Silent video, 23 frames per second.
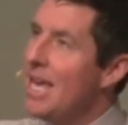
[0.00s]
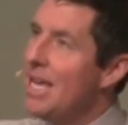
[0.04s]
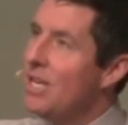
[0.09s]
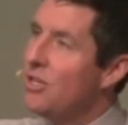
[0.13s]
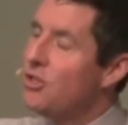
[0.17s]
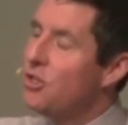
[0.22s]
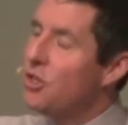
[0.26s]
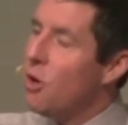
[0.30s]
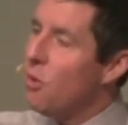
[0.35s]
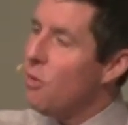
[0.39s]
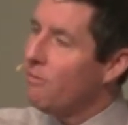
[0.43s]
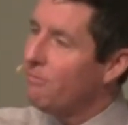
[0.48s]

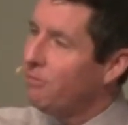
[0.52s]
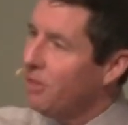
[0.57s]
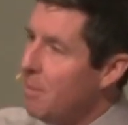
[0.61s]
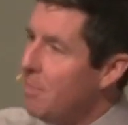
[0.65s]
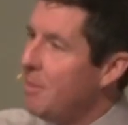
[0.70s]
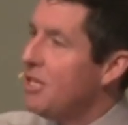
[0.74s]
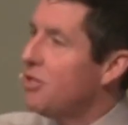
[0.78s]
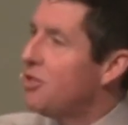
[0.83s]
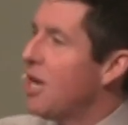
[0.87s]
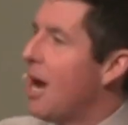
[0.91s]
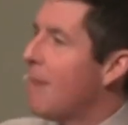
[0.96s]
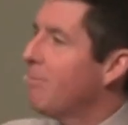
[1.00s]

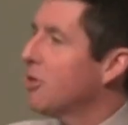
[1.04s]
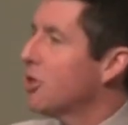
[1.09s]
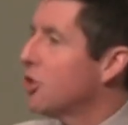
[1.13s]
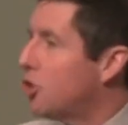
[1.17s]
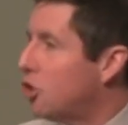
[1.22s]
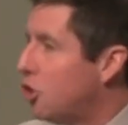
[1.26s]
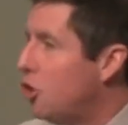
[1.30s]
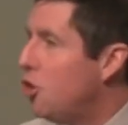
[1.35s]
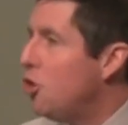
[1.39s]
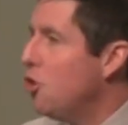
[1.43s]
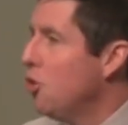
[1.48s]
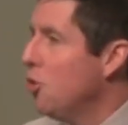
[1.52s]
Philippians chapter
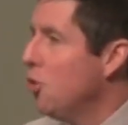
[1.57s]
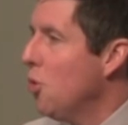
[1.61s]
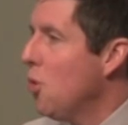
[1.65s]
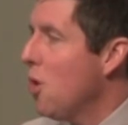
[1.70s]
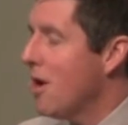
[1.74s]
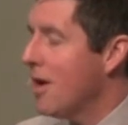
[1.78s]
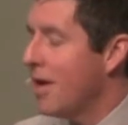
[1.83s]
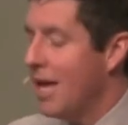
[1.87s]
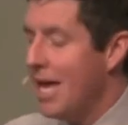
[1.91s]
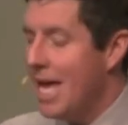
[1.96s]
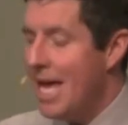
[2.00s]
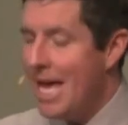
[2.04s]
2,
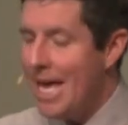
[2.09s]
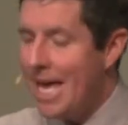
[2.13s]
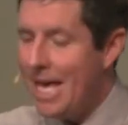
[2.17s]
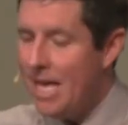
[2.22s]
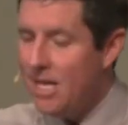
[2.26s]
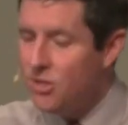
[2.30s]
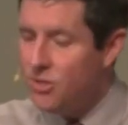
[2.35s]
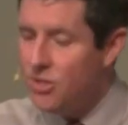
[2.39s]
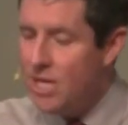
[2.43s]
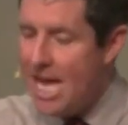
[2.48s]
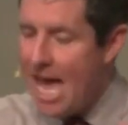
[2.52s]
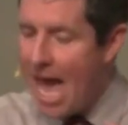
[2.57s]

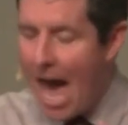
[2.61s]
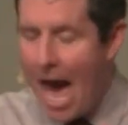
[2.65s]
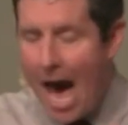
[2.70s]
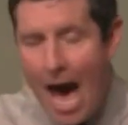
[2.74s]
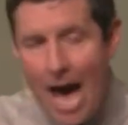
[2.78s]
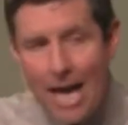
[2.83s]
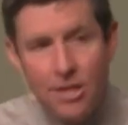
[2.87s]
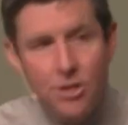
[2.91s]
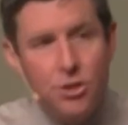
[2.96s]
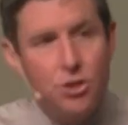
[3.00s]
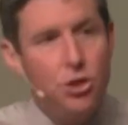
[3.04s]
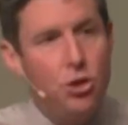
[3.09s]
is the
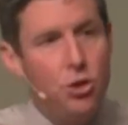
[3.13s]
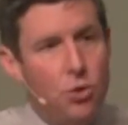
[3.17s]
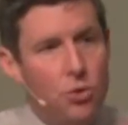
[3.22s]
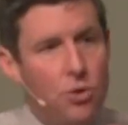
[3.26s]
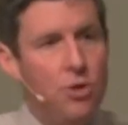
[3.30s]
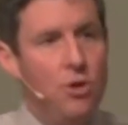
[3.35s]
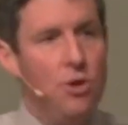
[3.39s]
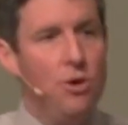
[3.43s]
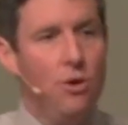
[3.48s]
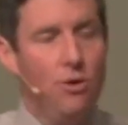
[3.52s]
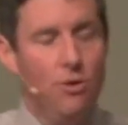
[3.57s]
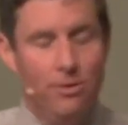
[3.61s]

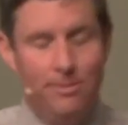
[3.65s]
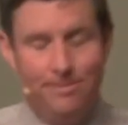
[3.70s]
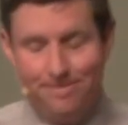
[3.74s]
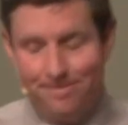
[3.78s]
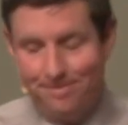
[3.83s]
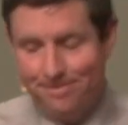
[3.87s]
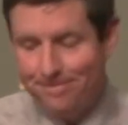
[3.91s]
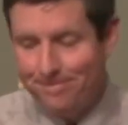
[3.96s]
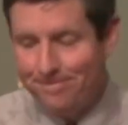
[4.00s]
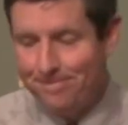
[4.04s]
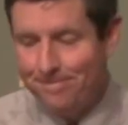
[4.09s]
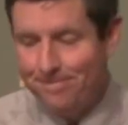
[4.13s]
attitudinal
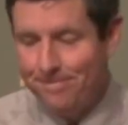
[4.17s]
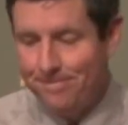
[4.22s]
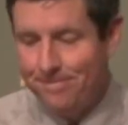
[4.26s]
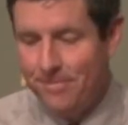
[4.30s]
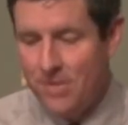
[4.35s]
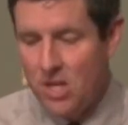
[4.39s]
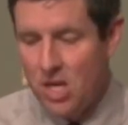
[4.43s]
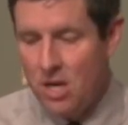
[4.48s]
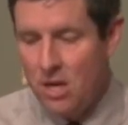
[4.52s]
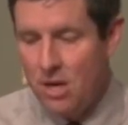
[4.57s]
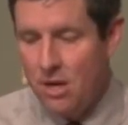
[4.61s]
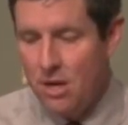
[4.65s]

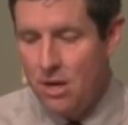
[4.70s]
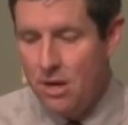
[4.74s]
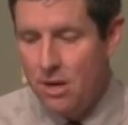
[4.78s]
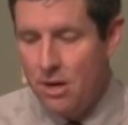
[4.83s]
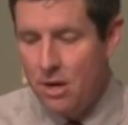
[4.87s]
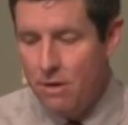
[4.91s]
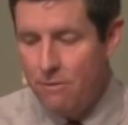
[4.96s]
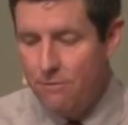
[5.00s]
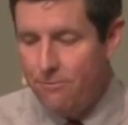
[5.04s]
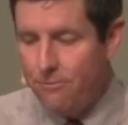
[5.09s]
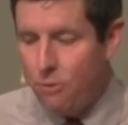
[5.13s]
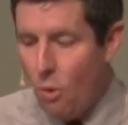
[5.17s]

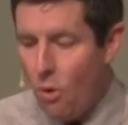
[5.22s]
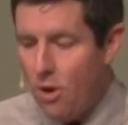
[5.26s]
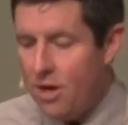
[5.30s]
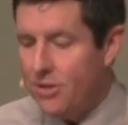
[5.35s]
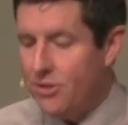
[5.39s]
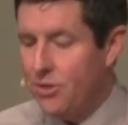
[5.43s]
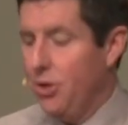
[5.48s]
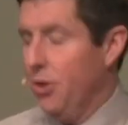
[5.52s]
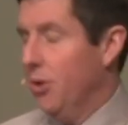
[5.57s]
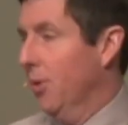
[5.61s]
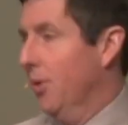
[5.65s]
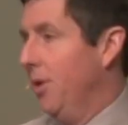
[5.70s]

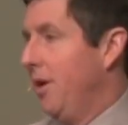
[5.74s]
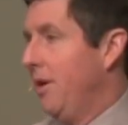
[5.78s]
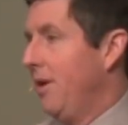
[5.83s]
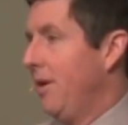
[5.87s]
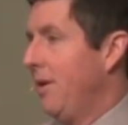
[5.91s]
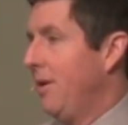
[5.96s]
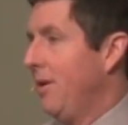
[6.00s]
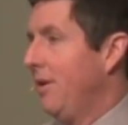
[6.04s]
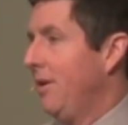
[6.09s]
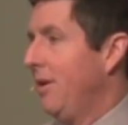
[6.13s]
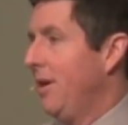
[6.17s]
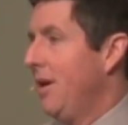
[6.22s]
fortitude,
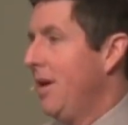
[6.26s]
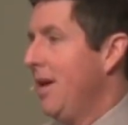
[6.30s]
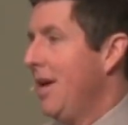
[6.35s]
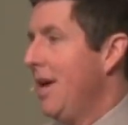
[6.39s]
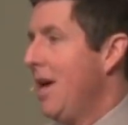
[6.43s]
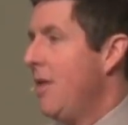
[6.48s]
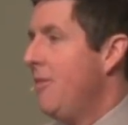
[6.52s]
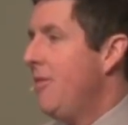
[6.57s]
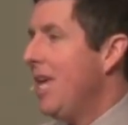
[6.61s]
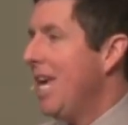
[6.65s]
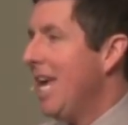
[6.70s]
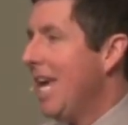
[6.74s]

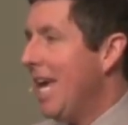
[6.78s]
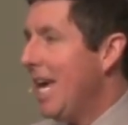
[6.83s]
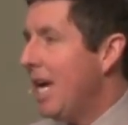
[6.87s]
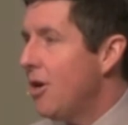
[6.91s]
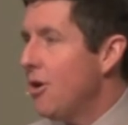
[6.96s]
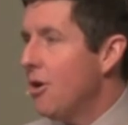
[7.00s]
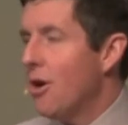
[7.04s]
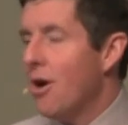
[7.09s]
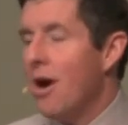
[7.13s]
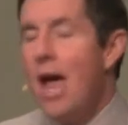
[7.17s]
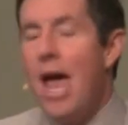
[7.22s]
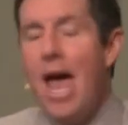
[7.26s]
the
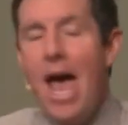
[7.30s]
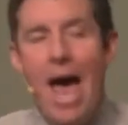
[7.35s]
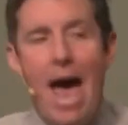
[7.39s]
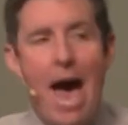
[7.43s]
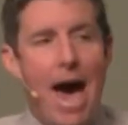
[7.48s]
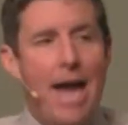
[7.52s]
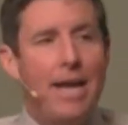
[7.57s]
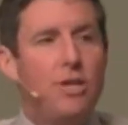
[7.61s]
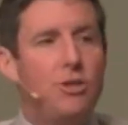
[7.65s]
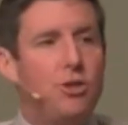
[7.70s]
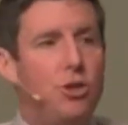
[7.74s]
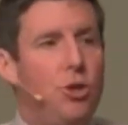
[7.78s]
inner
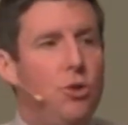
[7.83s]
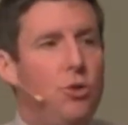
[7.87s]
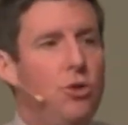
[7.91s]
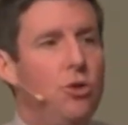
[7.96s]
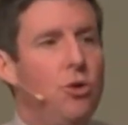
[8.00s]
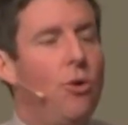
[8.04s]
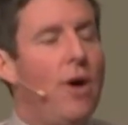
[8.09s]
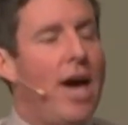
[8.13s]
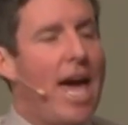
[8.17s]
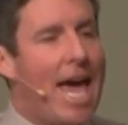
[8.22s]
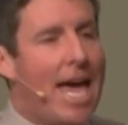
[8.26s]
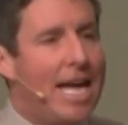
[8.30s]

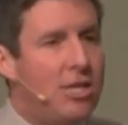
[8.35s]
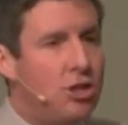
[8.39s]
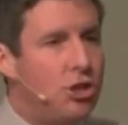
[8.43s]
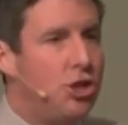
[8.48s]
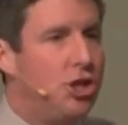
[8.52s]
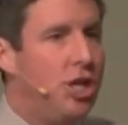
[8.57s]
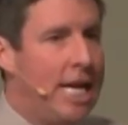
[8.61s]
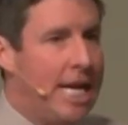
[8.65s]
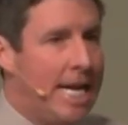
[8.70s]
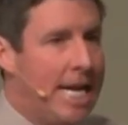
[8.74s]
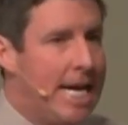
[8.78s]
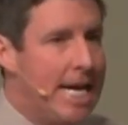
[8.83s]
attitudinal
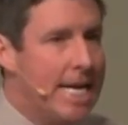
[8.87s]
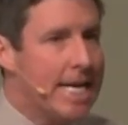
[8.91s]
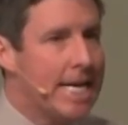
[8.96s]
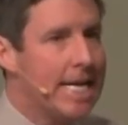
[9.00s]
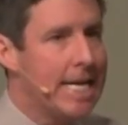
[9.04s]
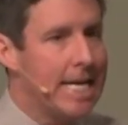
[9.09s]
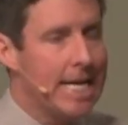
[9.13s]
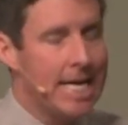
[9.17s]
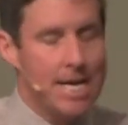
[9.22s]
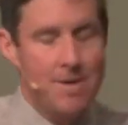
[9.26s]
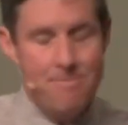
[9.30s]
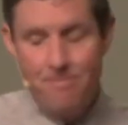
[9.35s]
engine
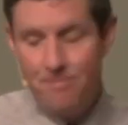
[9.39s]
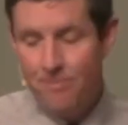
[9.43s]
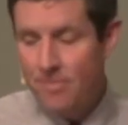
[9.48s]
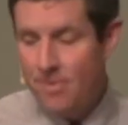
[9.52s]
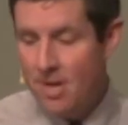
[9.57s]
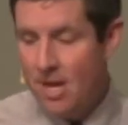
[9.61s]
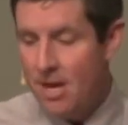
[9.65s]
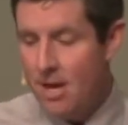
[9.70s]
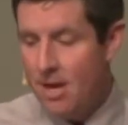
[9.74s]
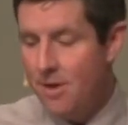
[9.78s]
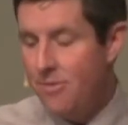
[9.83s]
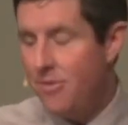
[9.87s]

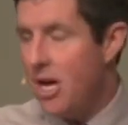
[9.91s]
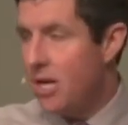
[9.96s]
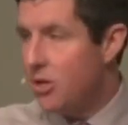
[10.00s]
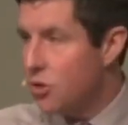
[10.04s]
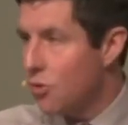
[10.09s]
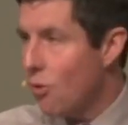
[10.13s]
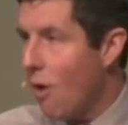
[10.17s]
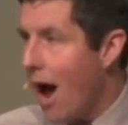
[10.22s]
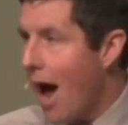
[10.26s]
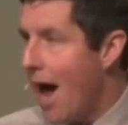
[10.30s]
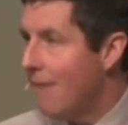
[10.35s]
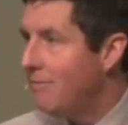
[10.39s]
that
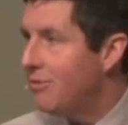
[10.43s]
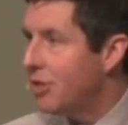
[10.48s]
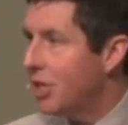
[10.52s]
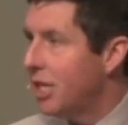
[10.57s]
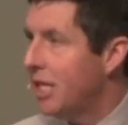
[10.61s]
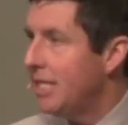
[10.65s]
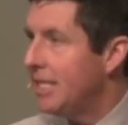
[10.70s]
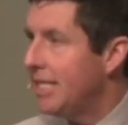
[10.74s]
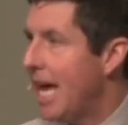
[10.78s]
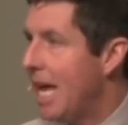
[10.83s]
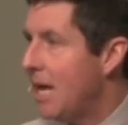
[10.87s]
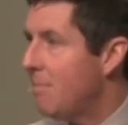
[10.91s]
drives
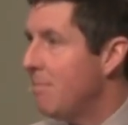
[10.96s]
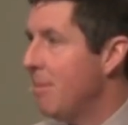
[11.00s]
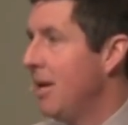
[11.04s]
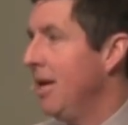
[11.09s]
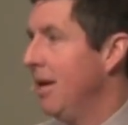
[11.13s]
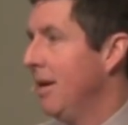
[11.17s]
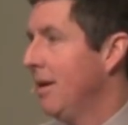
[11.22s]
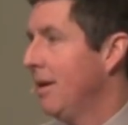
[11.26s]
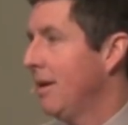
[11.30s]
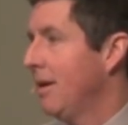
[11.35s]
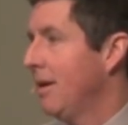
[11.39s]
contentment.